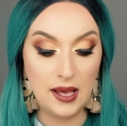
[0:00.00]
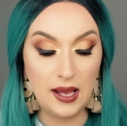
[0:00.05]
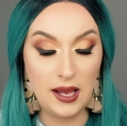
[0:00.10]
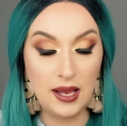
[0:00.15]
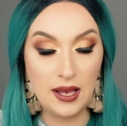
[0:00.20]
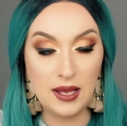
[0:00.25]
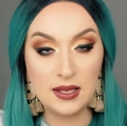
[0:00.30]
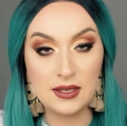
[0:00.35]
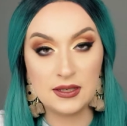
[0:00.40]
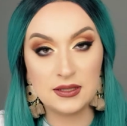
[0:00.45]

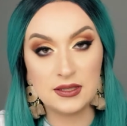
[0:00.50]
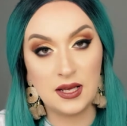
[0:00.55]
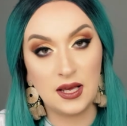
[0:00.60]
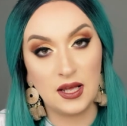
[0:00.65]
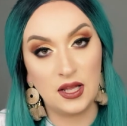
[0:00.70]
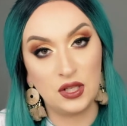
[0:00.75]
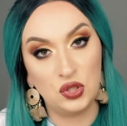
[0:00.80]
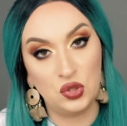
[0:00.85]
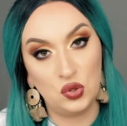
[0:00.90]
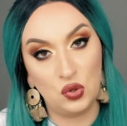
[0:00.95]
And
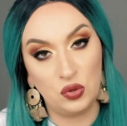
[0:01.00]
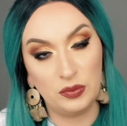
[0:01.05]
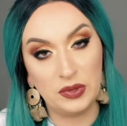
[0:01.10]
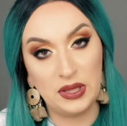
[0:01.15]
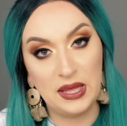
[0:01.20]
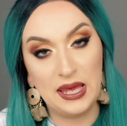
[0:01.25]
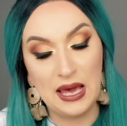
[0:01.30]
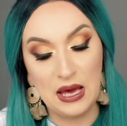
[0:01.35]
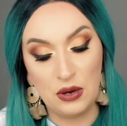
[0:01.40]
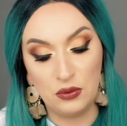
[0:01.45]

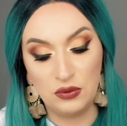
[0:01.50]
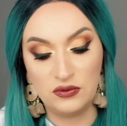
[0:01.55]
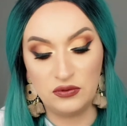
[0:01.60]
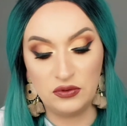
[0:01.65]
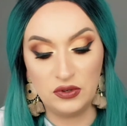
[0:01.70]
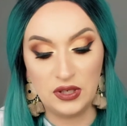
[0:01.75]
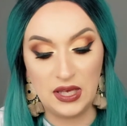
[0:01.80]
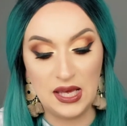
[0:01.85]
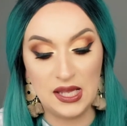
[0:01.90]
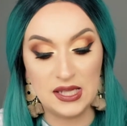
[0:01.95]
normally I would
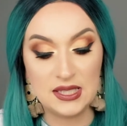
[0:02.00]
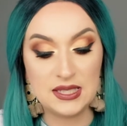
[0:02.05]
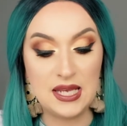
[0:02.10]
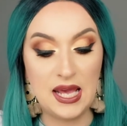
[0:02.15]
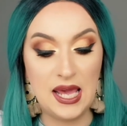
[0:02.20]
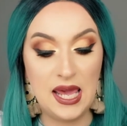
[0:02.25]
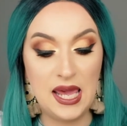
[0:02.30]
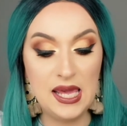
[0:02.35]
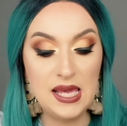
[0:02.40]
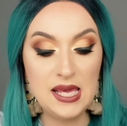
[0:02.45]
forget
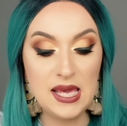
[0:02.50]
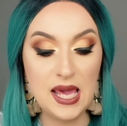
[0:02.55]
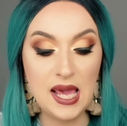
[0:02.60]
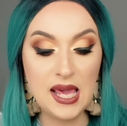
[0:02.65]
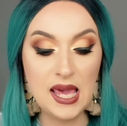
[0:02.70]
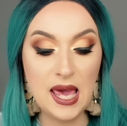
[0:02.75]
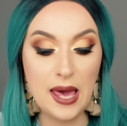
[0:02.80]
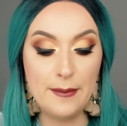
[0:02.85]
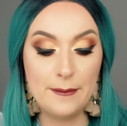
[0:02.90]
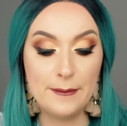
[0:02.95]

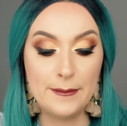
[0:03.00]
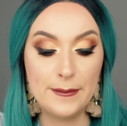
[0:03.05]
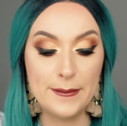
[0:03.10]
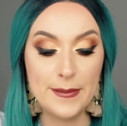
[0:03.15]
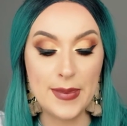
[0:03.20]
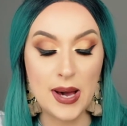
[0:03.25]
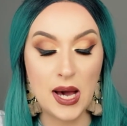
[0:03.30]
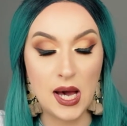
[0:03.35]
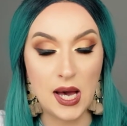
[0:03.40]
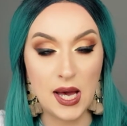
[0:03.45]
taking
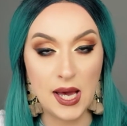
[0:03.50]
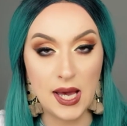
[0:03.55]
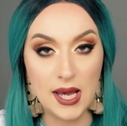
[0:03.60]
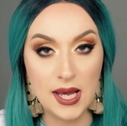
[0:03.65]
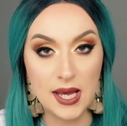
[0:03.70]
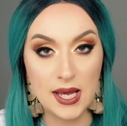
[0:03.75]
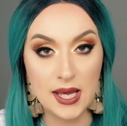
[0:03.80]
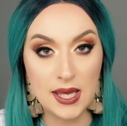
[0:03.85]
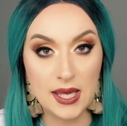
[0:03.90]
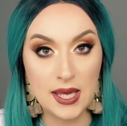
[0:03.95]

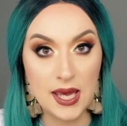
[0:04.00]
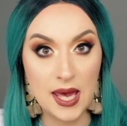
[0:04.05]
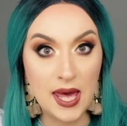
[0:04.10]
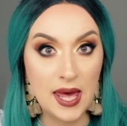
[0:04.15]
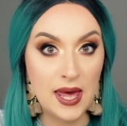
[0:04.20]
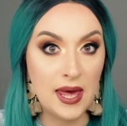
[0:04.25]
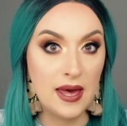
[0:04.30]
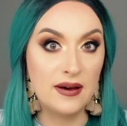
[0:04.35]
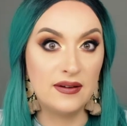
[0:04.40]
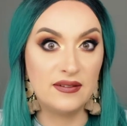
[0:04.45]
my
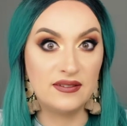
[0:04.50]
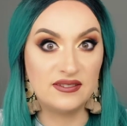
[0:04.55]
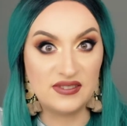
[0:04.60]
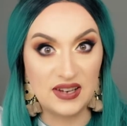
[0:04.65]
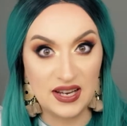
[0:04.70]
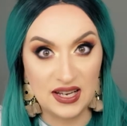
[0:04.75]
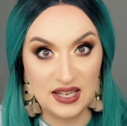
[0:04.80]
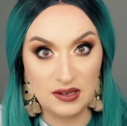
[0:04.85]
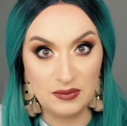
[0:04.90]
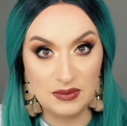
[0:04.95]

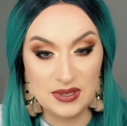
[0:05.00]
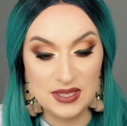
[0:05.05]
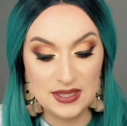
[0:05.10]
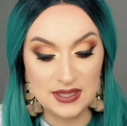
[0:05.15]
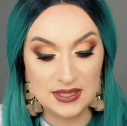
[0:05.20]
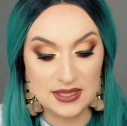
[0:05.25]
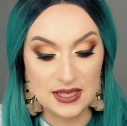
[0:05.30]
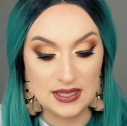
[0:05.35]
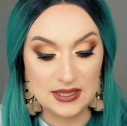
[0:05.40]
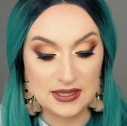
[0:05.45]

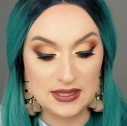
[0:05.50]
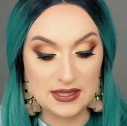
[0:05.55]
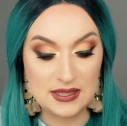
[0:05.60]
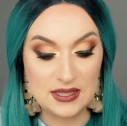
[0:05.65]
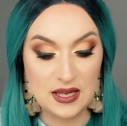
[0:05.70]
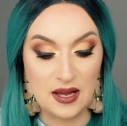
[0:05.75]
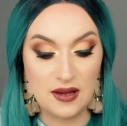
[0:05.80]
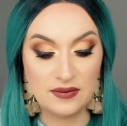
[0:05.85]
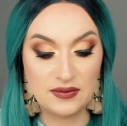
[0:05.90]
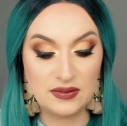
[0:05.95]
vitamins and
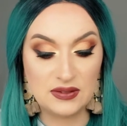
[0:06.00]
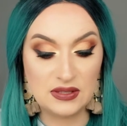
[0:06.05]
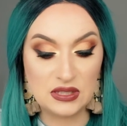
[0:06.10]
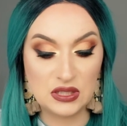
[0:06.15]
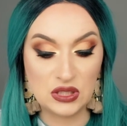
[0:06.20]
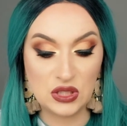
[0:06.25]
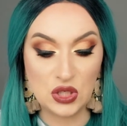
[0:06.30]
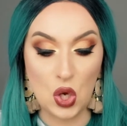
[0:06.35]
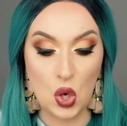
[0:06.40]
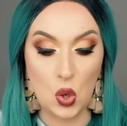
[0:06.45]
stuff.
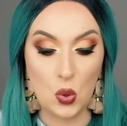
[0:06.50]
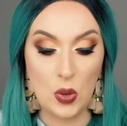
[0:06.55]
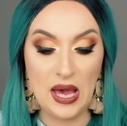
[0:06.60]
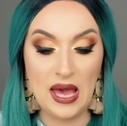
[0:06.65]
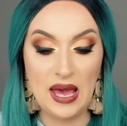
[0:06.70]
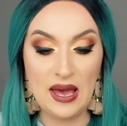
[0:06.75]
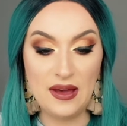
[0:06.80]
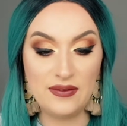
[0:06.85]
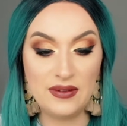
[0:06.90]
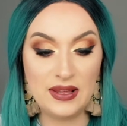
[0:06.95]
So
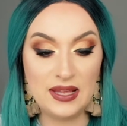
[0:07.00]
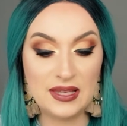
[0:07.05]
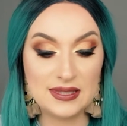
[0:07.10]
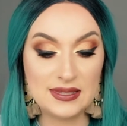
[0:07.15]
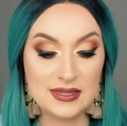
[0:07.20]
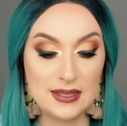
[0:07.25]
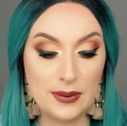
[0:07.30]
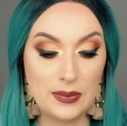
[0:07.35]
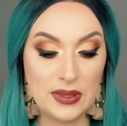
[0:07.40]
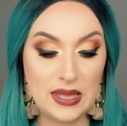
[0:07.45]
having
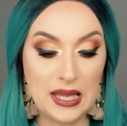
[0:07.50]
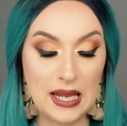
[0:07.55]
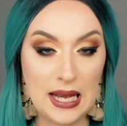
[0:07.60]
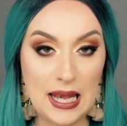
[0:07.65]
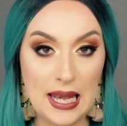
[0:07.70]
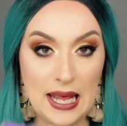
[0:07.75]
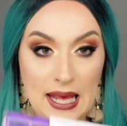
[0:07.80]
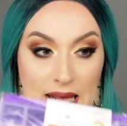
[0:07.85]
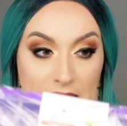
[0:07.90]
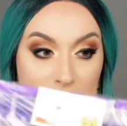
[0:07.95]
something
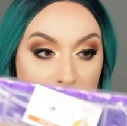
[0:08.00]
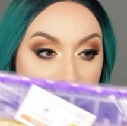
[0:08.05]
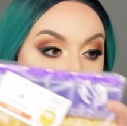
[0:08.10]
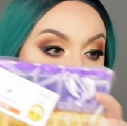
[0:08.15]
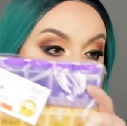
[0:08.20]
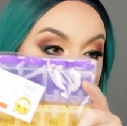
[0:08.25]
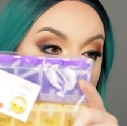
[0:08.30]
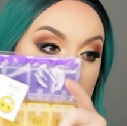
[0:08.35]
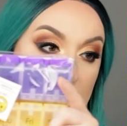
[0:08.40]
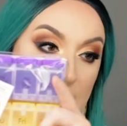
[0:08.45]
like
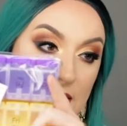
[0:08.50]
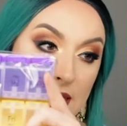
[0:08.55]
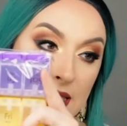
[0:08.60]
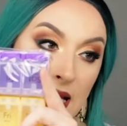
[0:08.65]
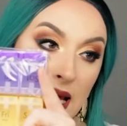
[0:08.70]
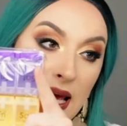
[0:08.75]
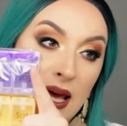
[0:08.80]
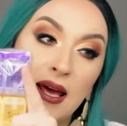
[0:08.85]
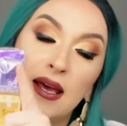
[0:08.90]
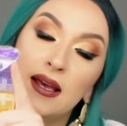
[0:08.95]

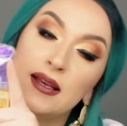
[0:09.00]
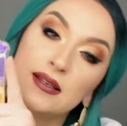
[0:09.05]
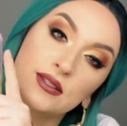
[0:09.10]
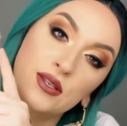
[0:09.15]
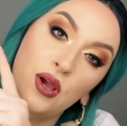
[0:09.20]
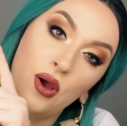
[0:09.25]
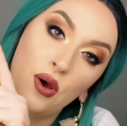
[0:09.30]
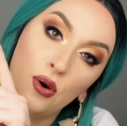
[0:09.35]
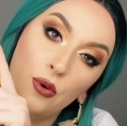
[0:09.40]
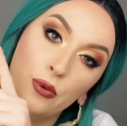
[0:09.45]
this
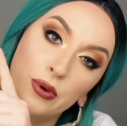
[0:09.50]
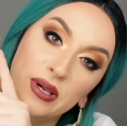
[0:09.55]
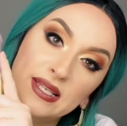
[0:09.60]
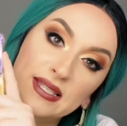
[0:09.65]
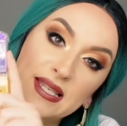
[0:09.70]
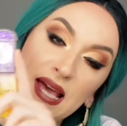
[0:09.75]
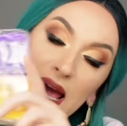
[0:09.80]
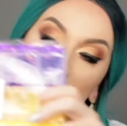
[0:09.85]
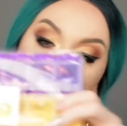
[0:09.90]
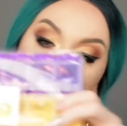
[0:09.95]
is always